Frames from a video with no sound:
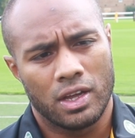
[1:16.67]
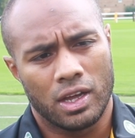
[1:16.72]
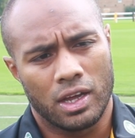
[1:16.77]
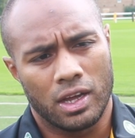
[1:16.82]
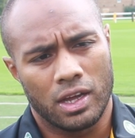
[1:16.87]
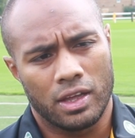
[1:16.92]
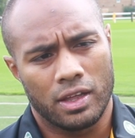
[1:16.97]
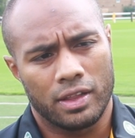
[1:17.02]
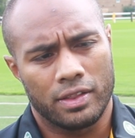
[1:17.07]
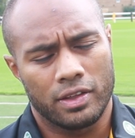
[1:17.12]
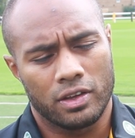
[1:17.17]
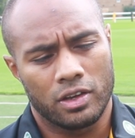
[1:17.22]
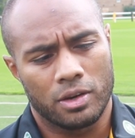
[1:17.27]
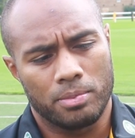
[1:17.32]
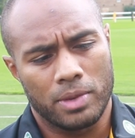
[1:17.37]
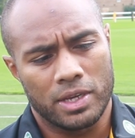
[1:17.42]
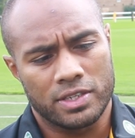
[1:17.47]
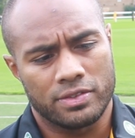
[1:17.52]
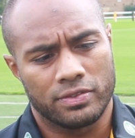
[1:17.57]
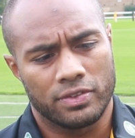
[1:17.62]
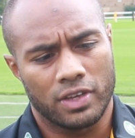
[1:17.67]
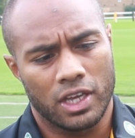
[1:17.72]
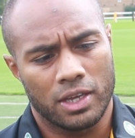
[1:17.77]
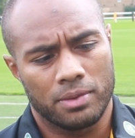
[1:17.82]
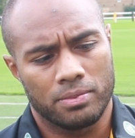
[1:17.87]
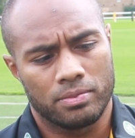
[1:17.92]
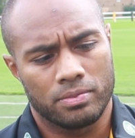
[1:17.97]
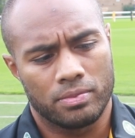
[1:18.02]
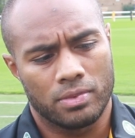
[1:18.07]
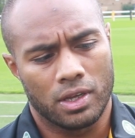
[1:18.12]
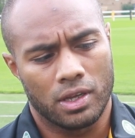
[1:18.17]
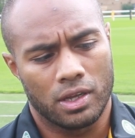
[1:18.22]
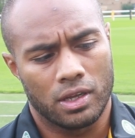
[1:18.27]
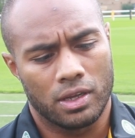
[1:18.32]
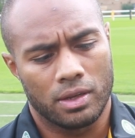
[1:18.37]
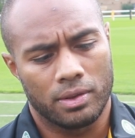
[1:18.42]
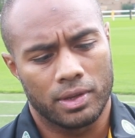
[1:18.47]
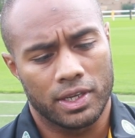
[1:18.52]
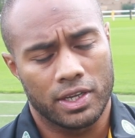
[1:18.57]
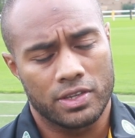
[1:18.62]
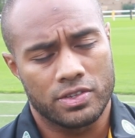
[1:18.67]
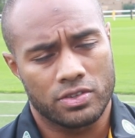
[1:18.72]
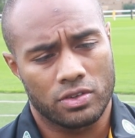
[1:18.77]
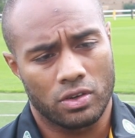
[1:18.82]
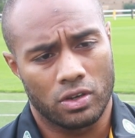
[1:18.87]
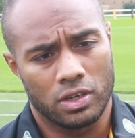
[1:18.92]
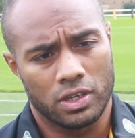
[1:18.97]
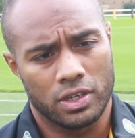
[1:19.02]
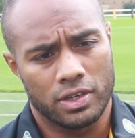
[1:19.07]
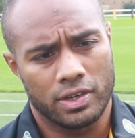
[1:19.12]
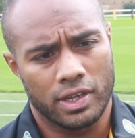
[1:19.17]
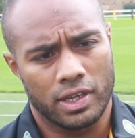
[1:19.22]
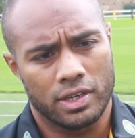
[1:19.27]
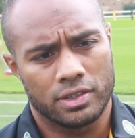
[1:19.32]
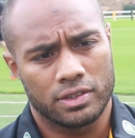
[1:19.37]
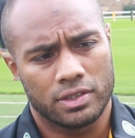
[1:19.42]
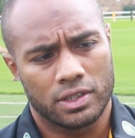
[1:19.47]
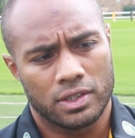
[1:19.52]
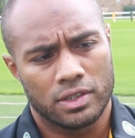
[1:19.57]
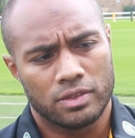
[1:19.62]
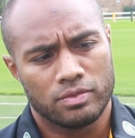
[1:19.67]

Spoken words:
They've got a massive game against Scotland and